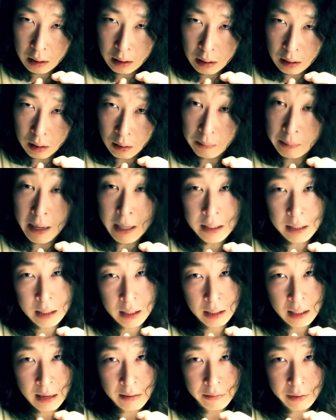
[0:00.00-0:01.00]
So
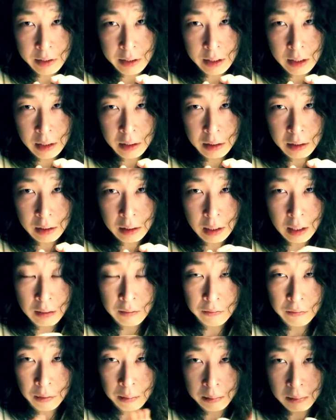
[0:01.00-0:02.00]
basically everything, like
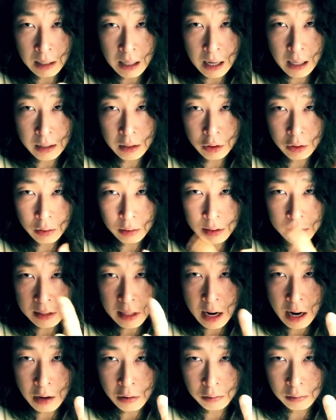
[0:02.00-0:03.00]
from light to
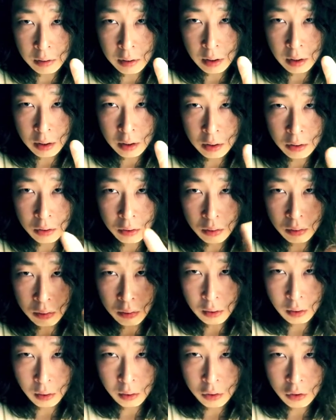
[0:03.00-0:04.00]
sound to
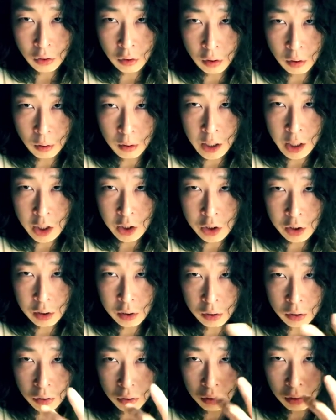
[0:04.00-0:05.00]
your location
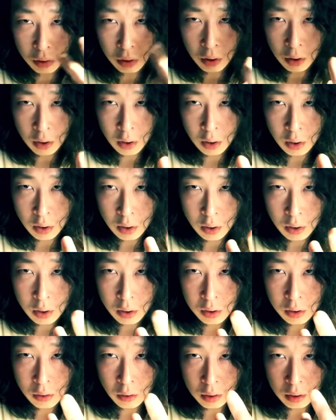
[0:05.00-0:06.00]
to
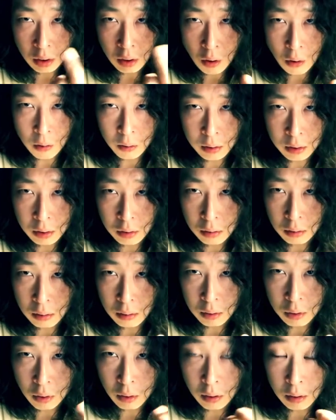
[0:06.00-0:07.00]
your clothes to
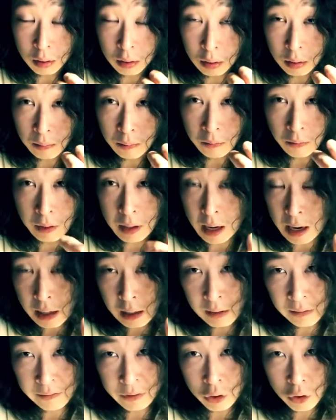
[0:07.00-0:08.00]
your, and
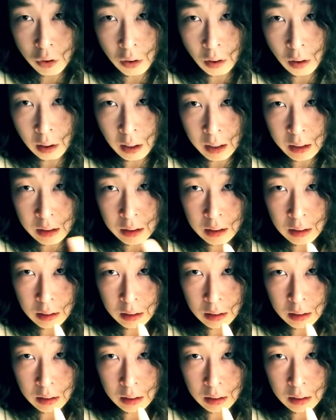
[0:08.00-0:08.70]
even your like